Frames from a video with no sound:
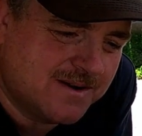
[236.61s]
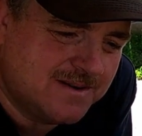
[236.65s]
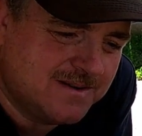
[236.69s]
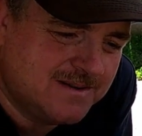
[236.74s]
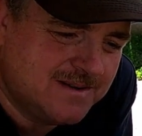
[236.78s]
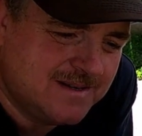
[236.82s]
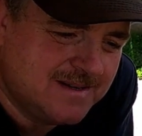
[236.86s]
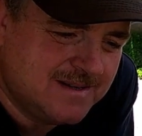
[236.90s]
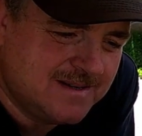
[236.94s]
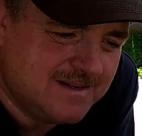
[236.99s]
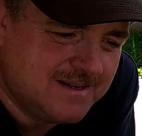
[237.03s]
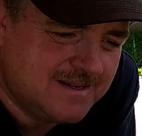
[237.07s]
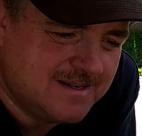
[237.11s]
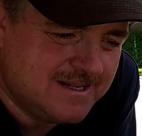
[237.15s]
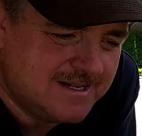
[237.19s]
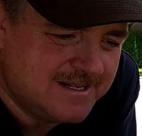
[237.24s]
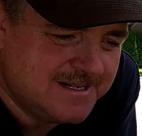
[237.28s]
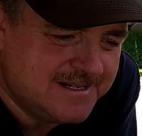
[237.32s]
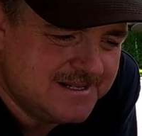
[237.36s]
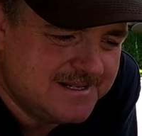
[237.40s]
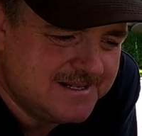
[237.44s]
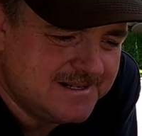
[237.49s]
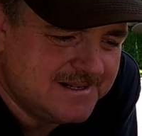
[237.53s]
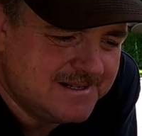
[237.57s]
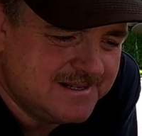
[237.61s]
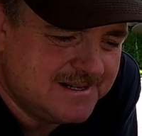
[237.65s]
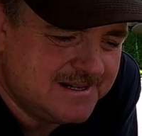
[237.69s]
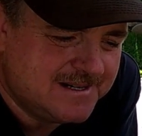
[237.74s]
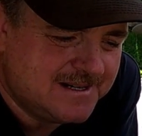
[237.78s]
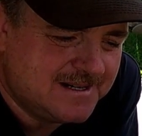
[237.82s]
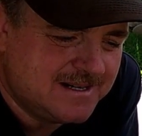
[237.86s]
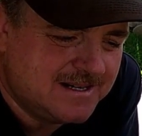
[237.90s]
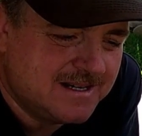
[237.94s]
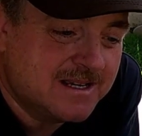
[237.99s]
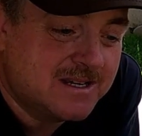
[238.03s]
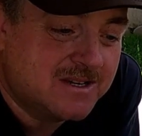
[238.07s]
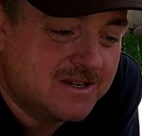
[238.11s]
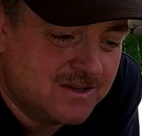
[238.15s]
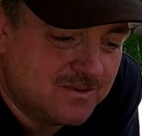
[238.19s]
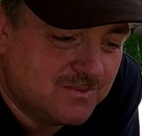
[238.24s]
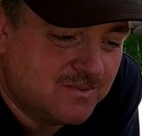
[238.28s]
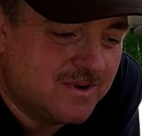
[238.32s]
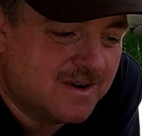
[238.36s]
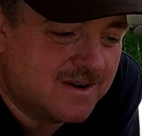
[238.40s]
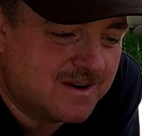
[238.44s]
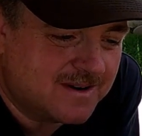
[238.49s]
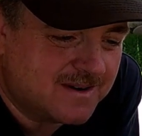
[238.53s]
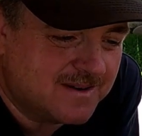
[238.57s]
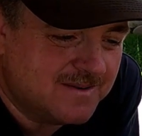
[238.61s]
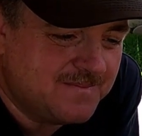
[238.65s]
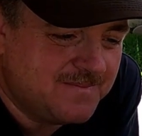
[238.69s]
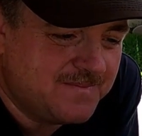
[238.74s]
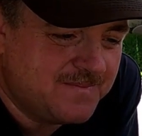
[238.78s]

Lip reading: It could work.